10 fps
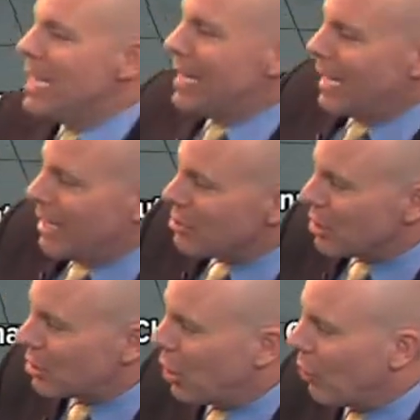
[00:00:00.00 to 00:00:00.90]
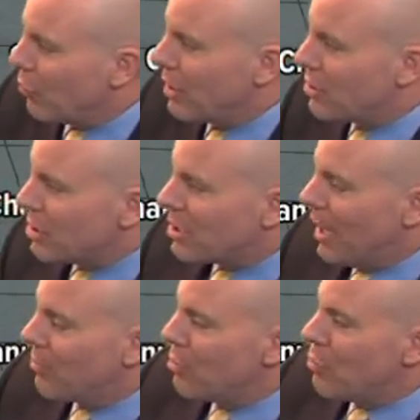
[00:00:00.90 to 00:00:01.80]
Now here's our cold front. It's just
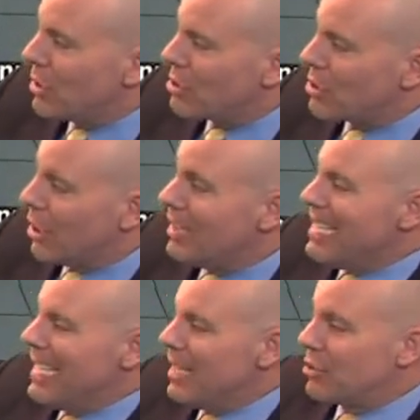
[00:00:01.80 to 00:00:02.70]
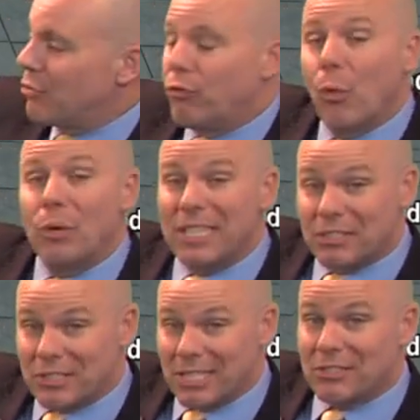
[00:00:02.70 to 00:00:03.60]
come through Wichita. It is
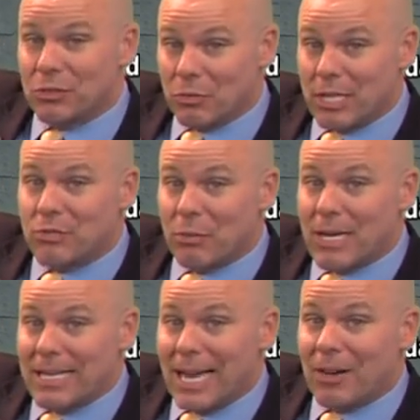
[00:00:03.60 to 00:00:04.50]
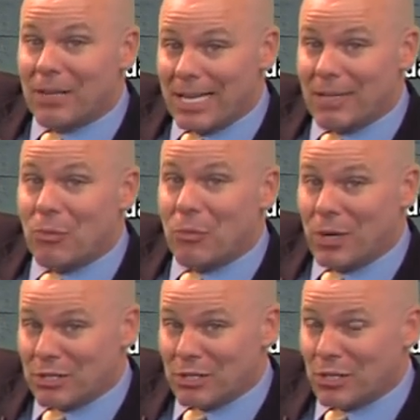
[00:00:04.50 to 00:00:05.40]
46 degrees right now in
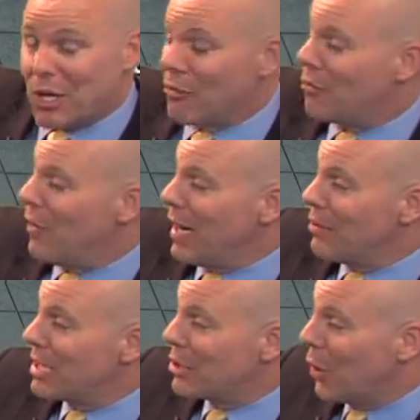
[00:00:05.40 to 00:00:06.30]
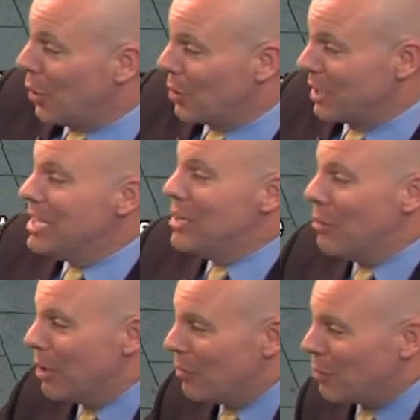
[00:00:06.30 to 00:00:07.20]
Wichita. Very cold
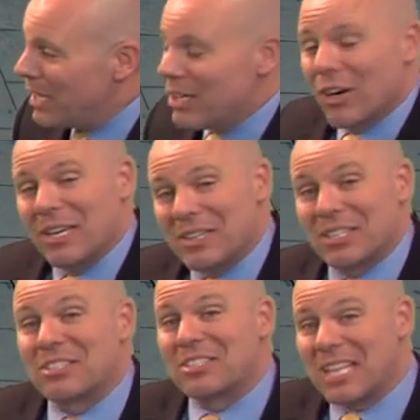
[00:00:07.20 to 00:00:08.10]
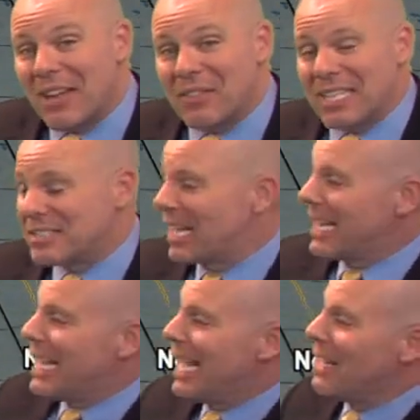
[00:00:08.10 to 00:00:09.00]
where we are in the 70s out
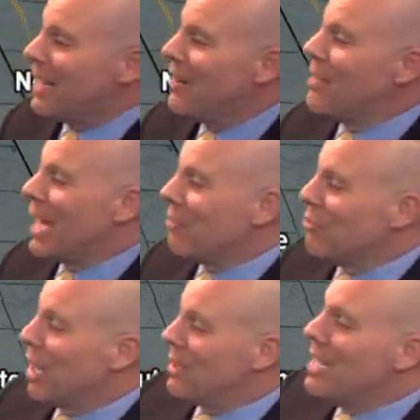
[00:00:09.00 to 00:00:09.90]
ahead of that front.